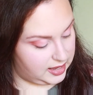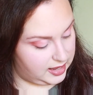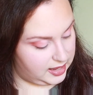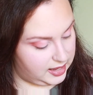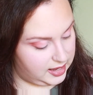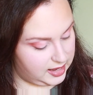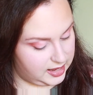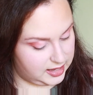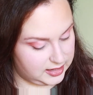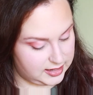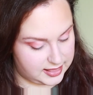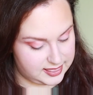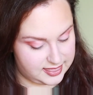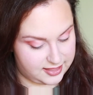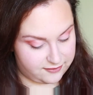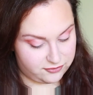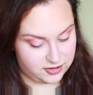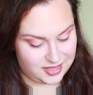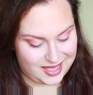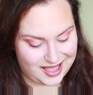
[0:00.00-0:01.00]
And
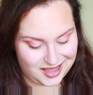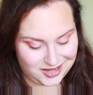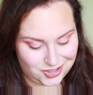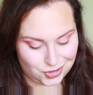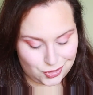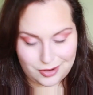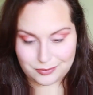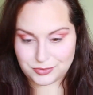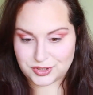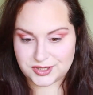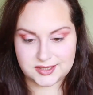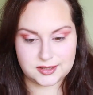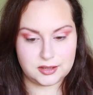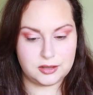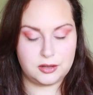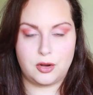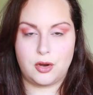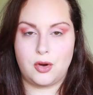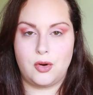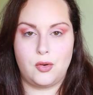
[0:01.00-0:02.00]
for that, you know, I'm just
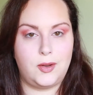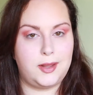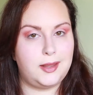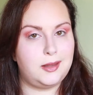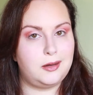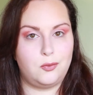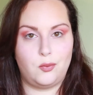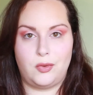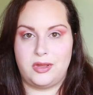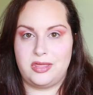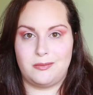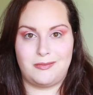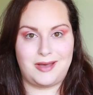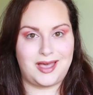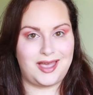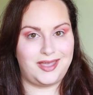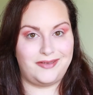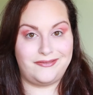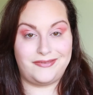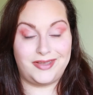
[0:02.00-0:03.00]
gonna go in with my